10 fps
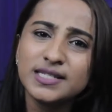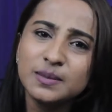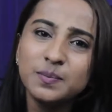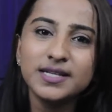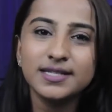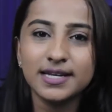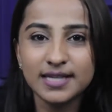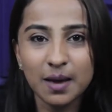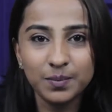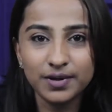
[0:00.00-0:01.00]
the simplest
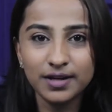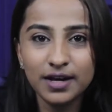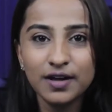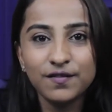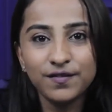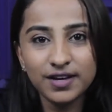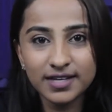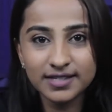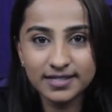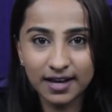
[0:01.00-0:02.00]
example, we
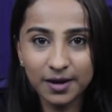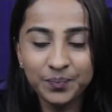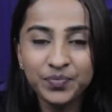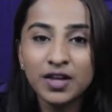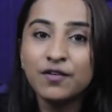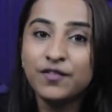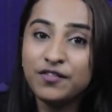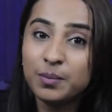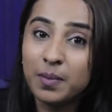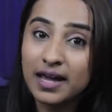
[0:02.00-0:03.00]
can say, when
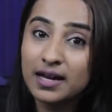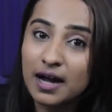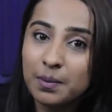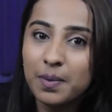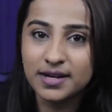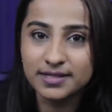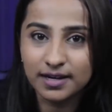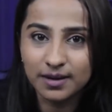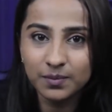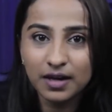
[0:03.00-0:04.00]
we buy a cup ice
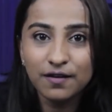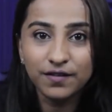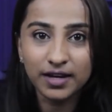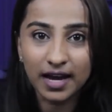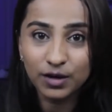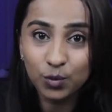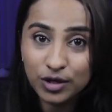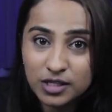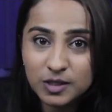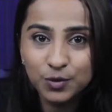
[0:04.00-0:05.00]
cream, we get a
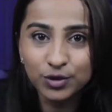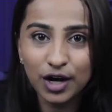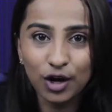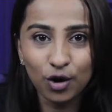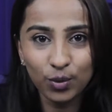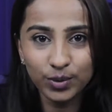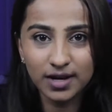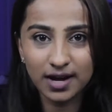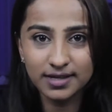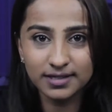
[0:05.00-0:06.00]
wooden spoon along with
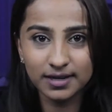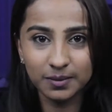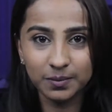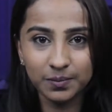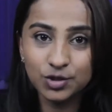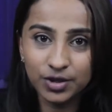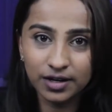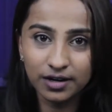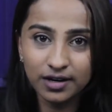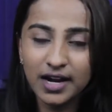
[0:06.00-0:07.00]
the ice cream. So
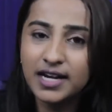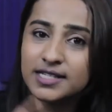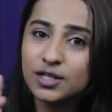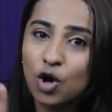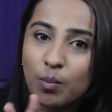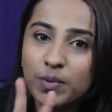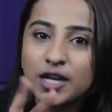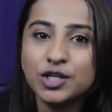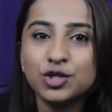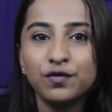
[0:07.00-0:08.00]
here, it is a
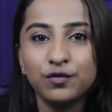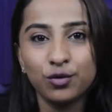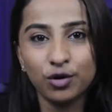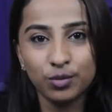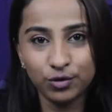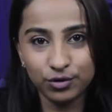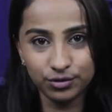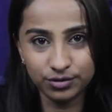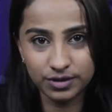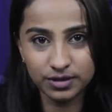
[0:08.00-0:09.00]
combination of two or more
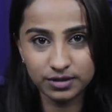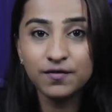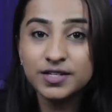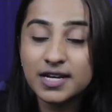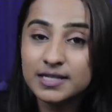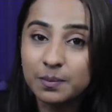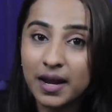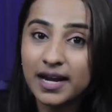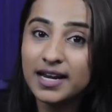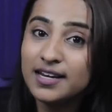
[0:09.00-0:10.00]
goods, which are
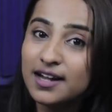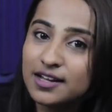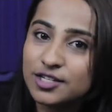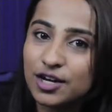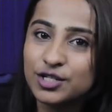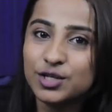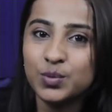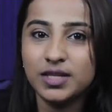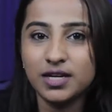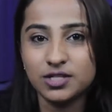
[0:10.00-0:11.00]
supplied in conjunction
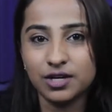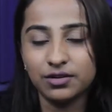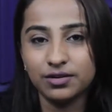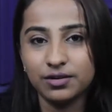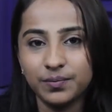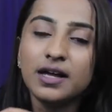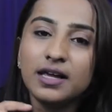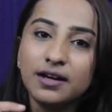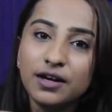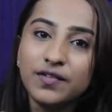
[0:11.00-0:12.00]
with each other.
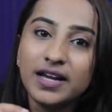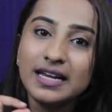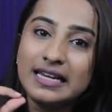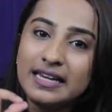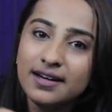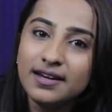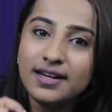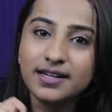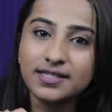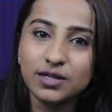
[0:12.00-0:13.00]
Here, we can
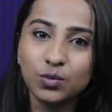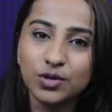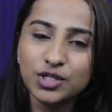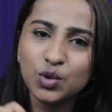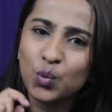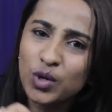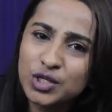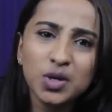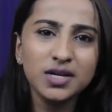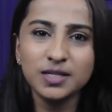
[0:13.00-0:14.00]
clearly distinguish
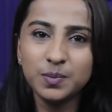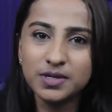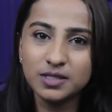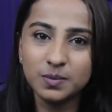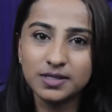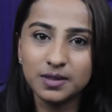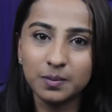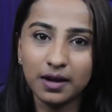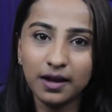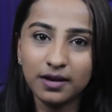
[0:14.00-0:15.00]
which one is the principal
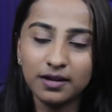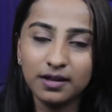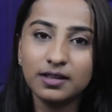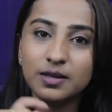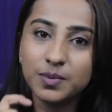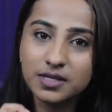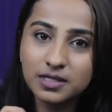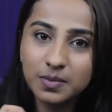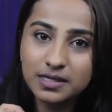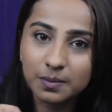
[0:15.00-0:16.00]
supply. The
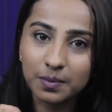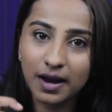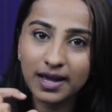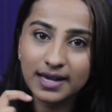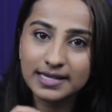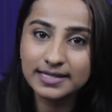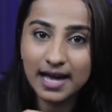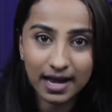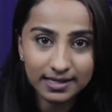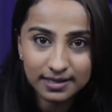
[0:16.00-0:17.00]
principal supply is
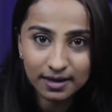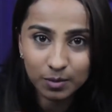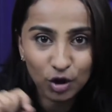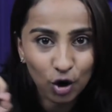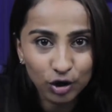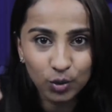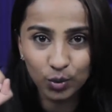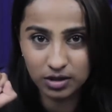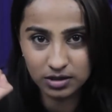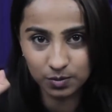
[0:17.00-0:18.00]
the ice cream and not the
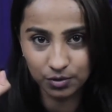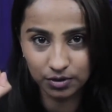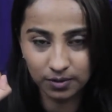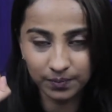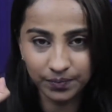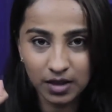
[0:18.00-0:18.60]
wooden spoon.